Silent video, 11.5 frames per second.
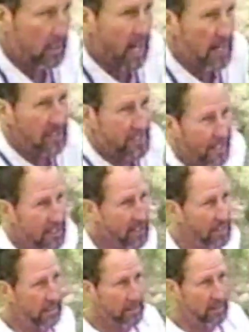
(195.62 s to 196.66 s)
a lot of
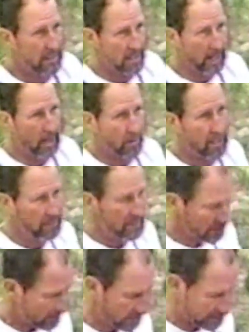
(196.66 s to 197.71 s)
suction. It
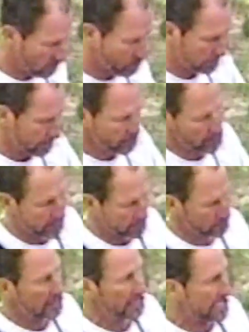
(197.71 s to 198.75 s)
feels like it's holding you in.
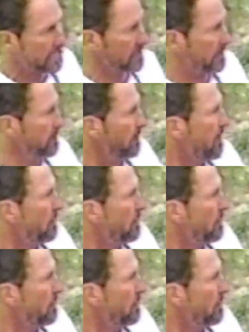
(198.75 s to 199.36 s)
It really isn't,